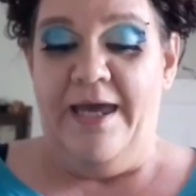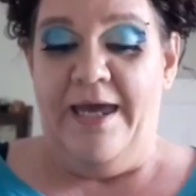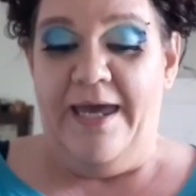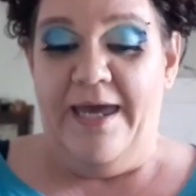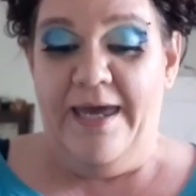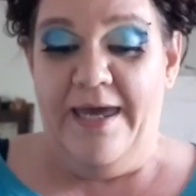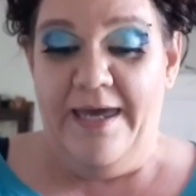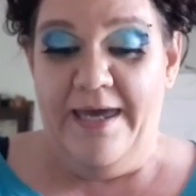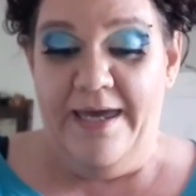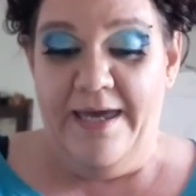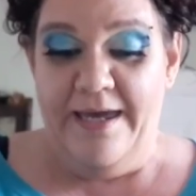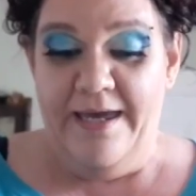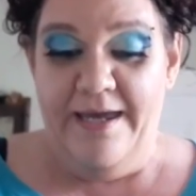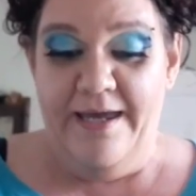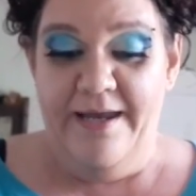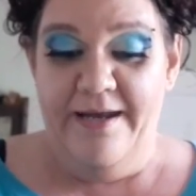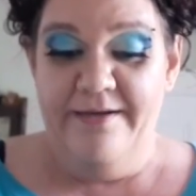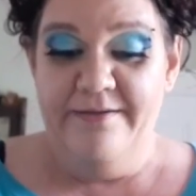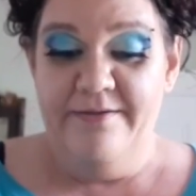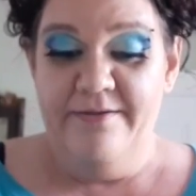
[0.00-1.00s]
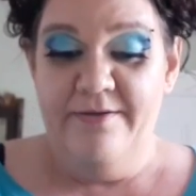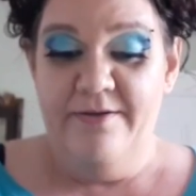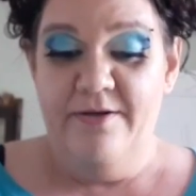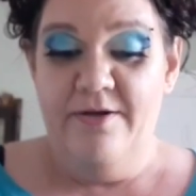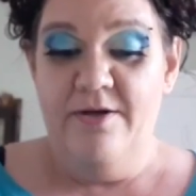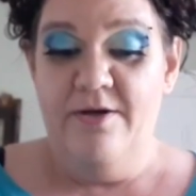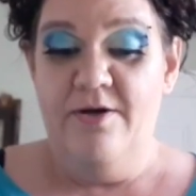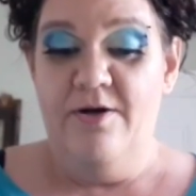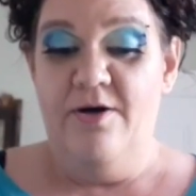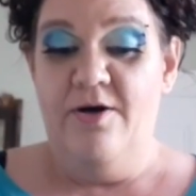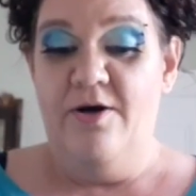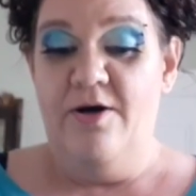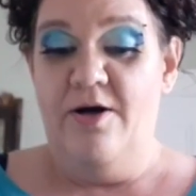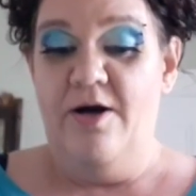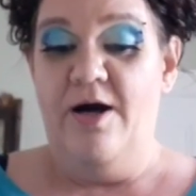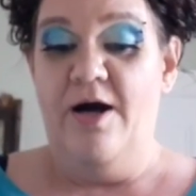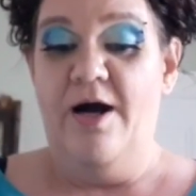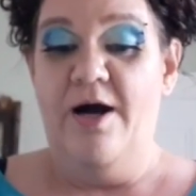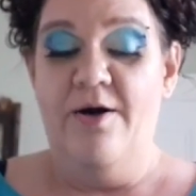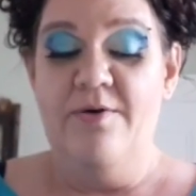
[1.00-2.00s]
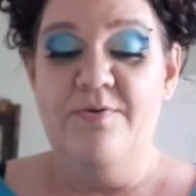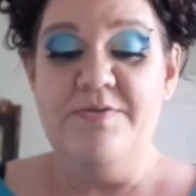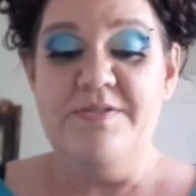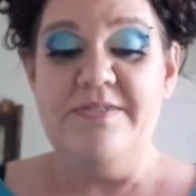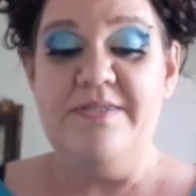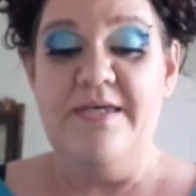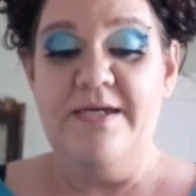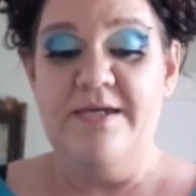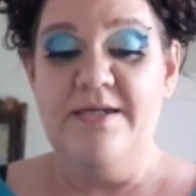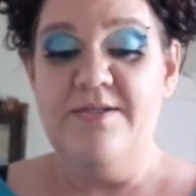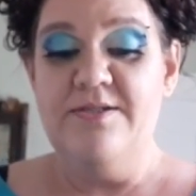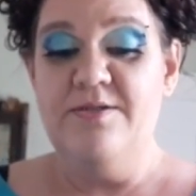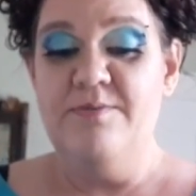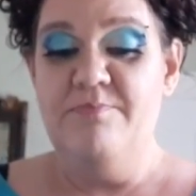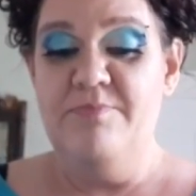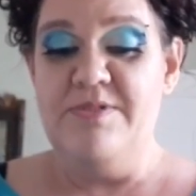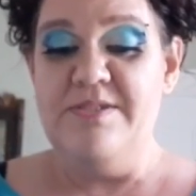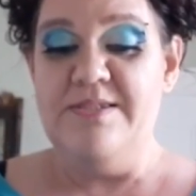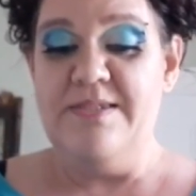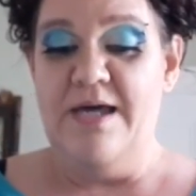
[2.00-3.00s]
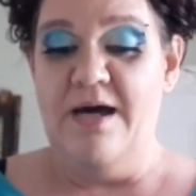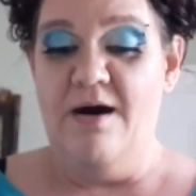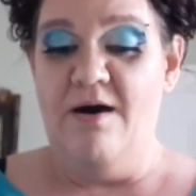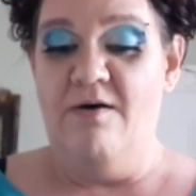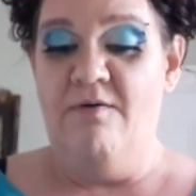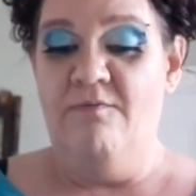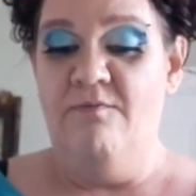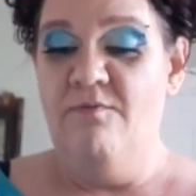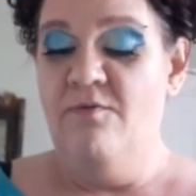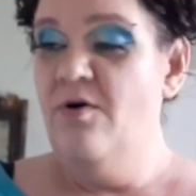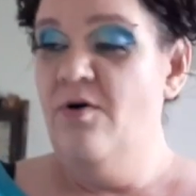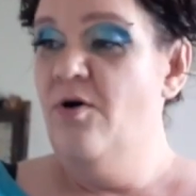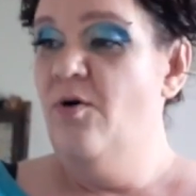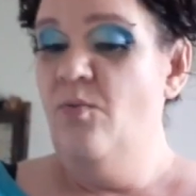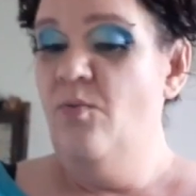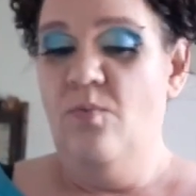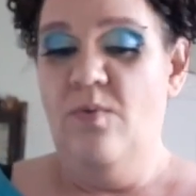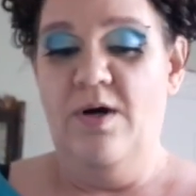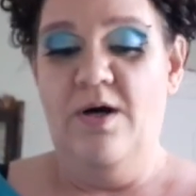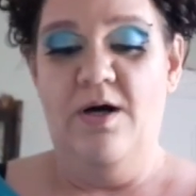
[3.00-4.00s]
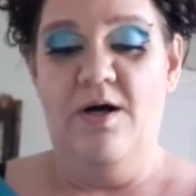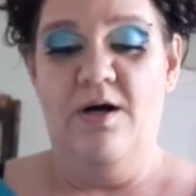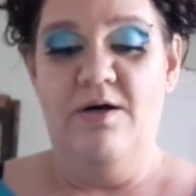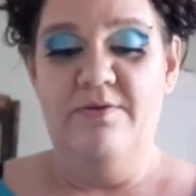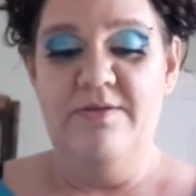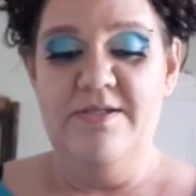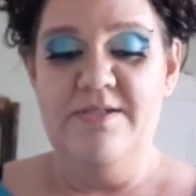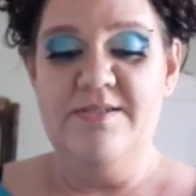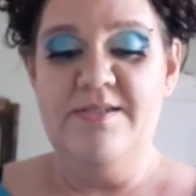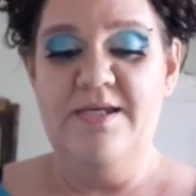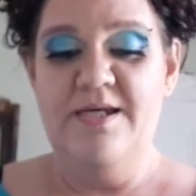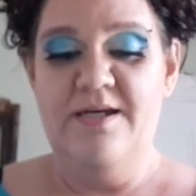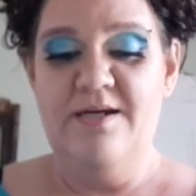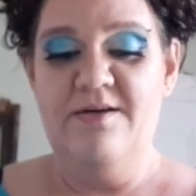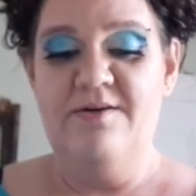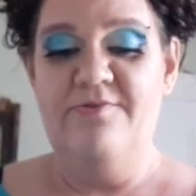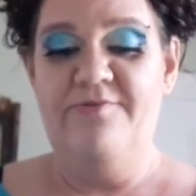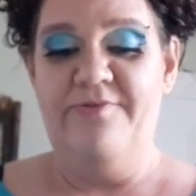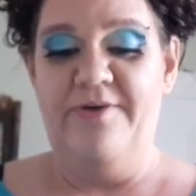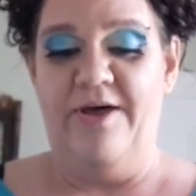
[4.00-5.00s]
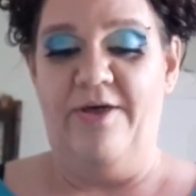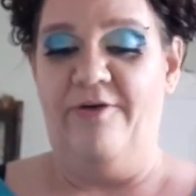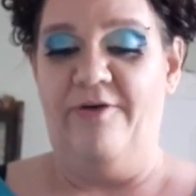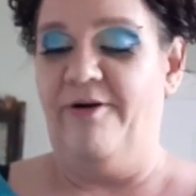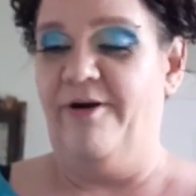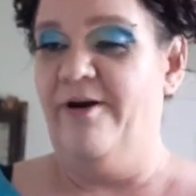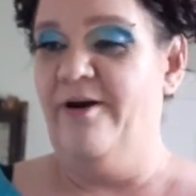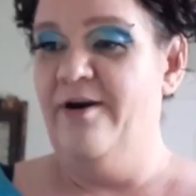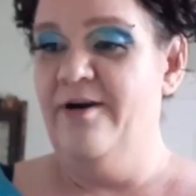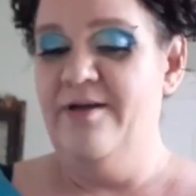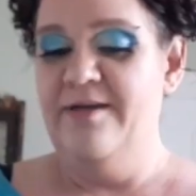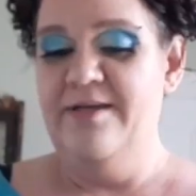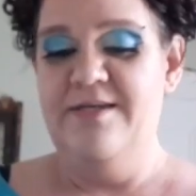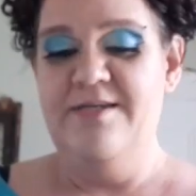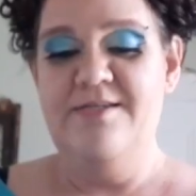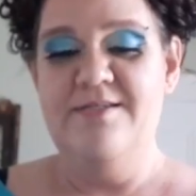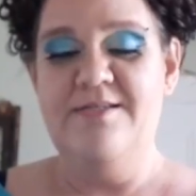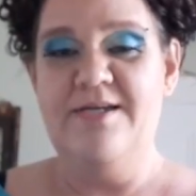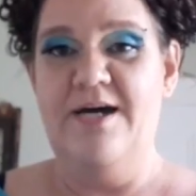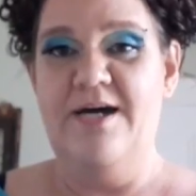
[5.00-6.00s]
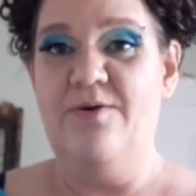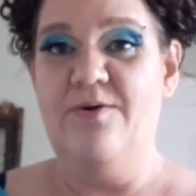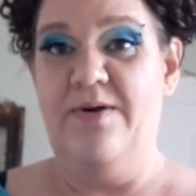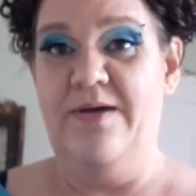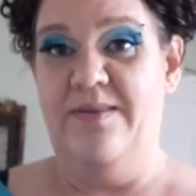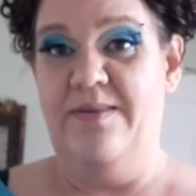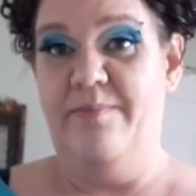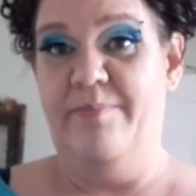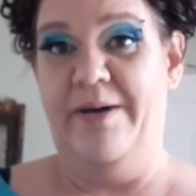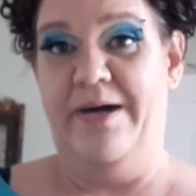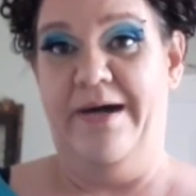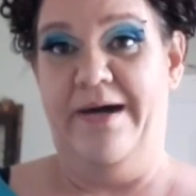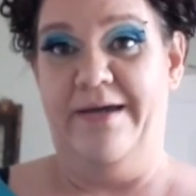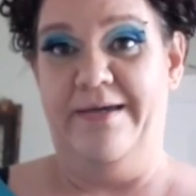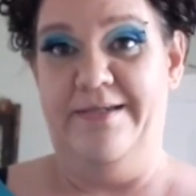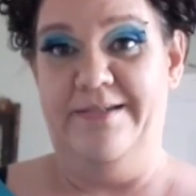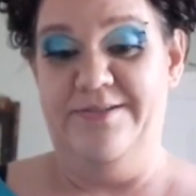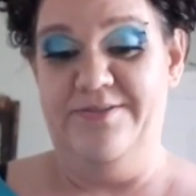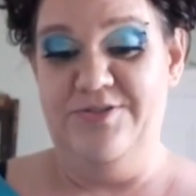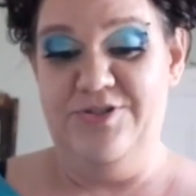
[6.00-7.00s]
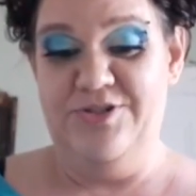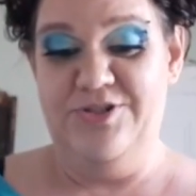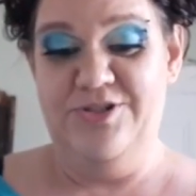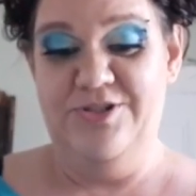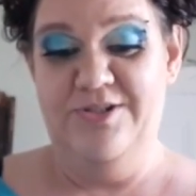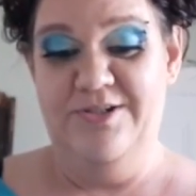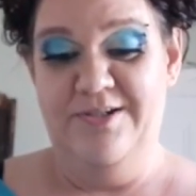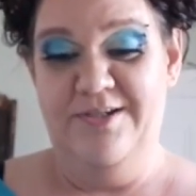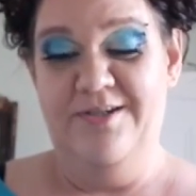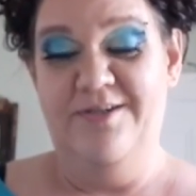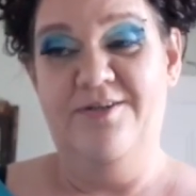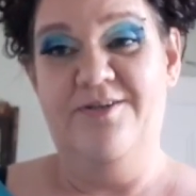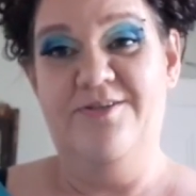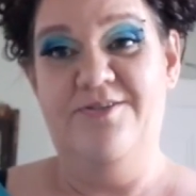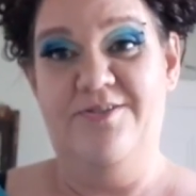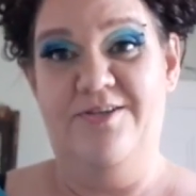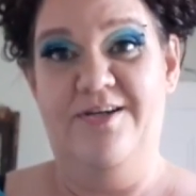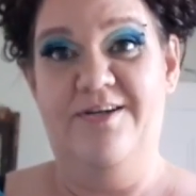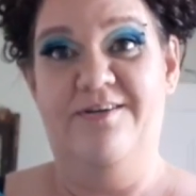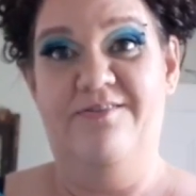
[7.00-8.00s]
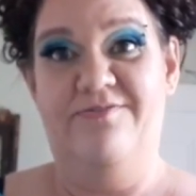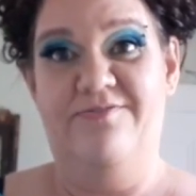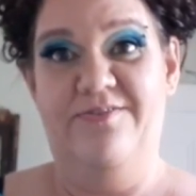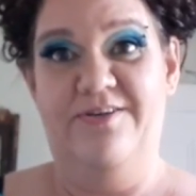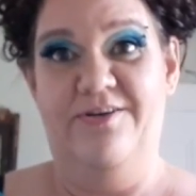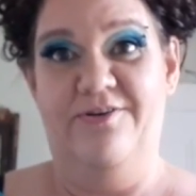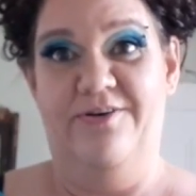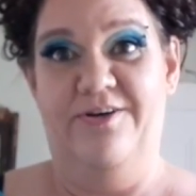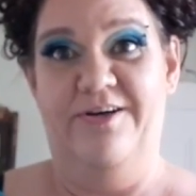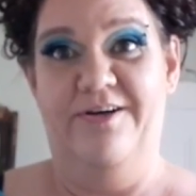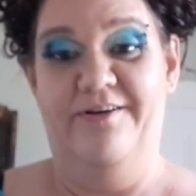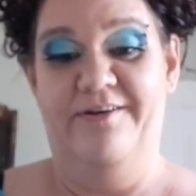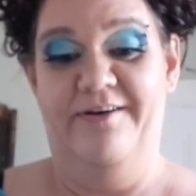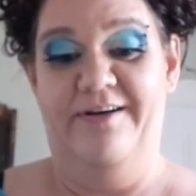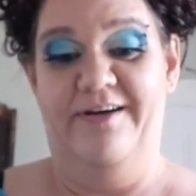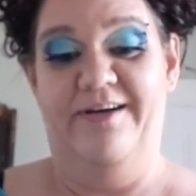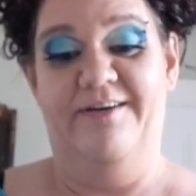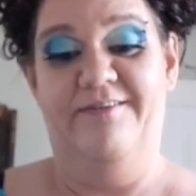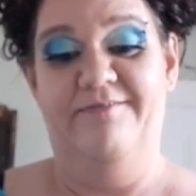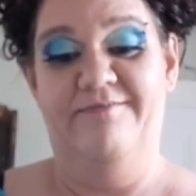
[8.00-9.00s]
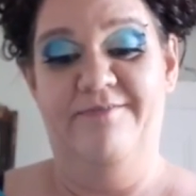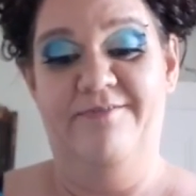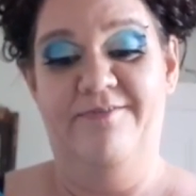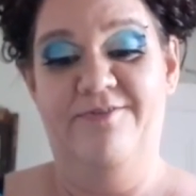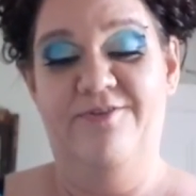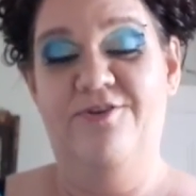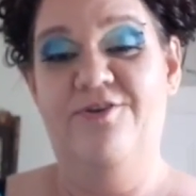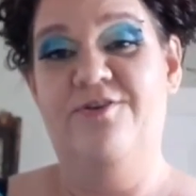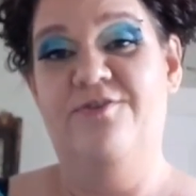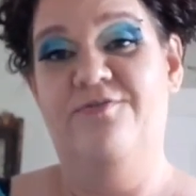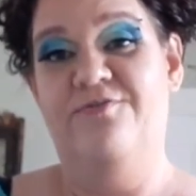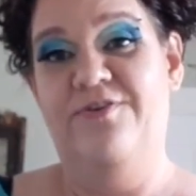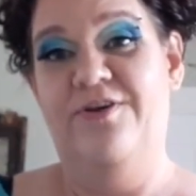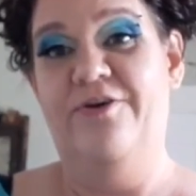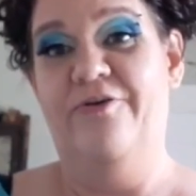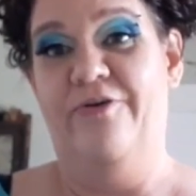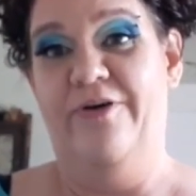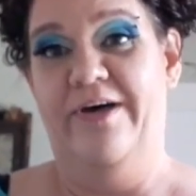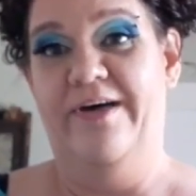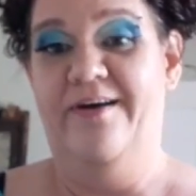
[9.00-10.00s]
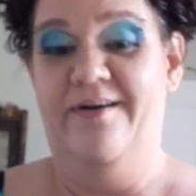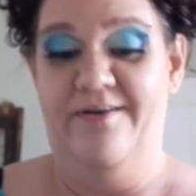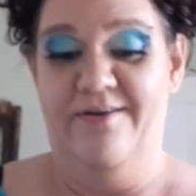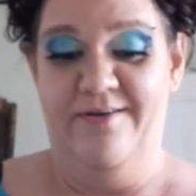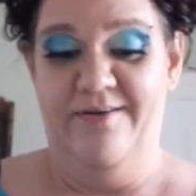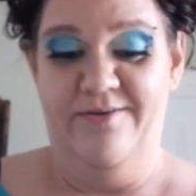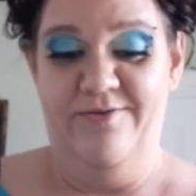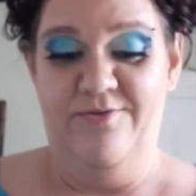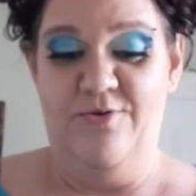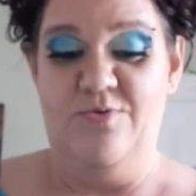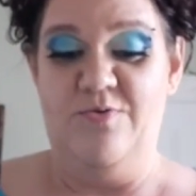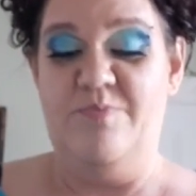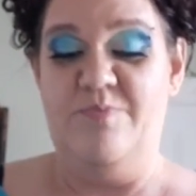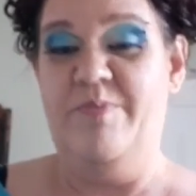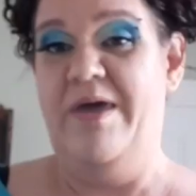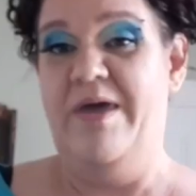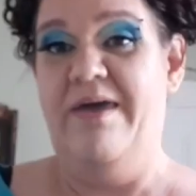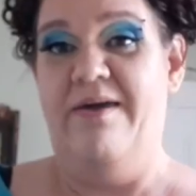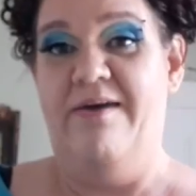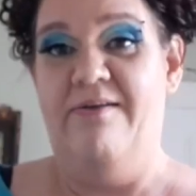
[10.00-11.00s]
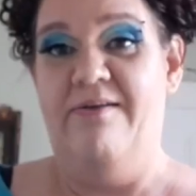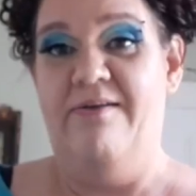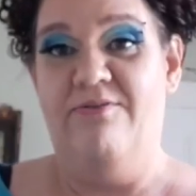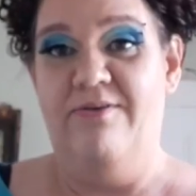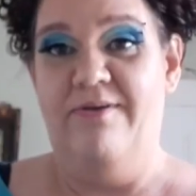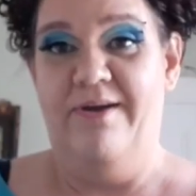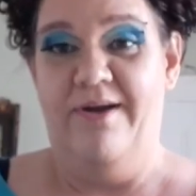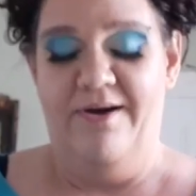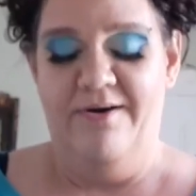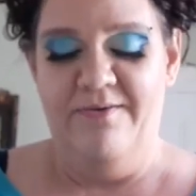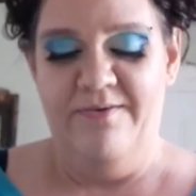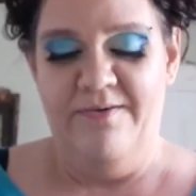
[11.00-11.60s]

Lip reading: And I was thinking to myself, well, this here feller, he's got quite the package. Because I could feel it. Like, you could feel it through his pants, you know.